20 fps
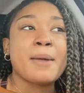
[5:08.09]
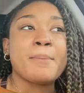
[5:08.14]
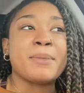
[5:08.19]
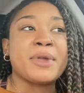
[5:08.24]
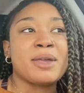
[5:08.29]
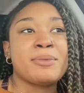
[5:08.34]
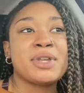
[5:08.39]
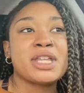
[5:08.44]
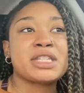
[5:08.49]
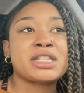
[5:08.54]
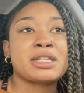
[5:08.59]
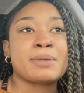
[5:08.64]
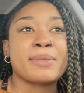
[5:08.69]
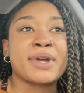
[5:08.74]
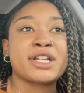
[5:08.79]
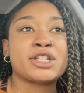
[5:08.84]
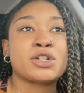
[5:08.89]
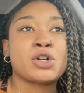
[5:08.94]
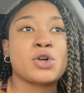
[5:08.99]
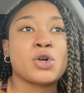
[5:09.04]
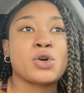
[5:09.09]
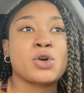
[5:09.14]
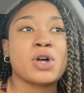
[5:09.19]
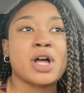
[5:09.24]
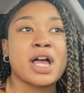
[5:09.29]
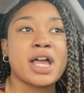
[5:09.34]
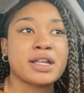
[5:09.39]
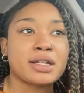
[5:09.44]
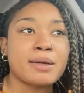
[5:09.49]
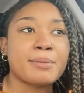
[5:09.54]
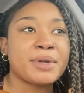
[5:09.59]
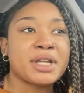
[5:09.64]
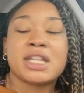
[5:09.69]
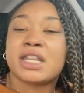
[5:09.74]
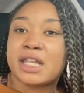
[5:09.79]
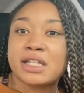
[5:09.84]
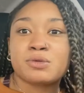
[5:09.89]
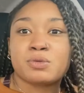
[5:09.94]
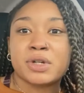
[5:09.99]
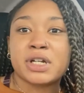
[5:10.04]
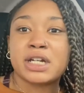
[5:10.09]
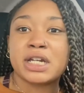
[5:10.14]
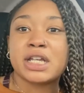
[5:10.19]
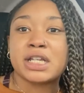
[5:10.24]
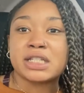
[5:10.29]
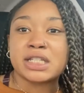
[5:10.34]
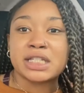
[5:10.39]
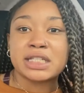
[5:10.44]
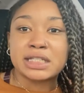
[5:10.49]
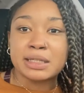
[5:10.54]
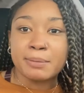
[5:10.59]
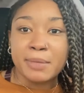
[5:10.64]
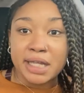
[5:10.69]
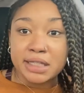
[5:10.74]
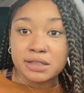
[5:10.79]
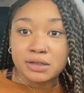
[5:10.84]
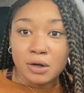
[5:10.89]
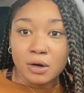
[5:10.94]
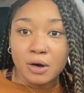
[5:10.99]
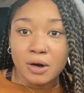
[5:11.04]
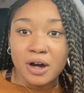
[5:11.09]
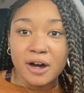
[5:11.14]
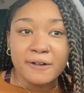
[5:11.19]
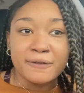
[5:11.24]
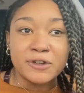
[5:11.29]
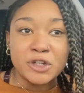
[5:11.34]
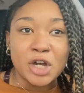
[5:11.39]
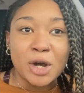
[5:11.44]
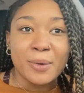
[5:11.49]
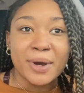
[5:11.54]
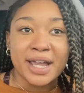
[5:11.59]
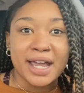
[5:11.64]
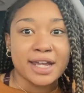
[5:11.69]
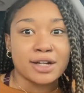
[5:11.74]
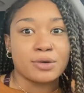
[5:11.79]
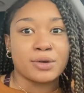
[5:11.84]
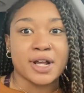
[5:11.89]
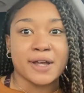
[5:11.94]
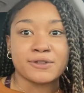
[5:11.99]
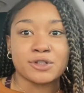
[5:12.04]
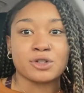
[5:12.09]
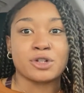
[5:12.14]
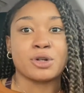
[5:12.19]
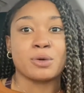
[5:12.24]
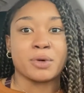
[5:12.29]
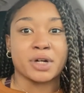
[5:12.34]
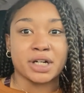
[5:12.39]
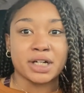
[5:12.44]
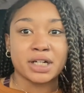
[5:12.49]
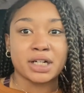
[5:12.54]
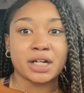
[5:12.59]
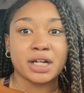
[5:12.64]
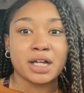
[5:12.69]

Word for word: Maybe it's the mental, I, I mean, that's what it is. It's the mental of knowing I don't have to go to work.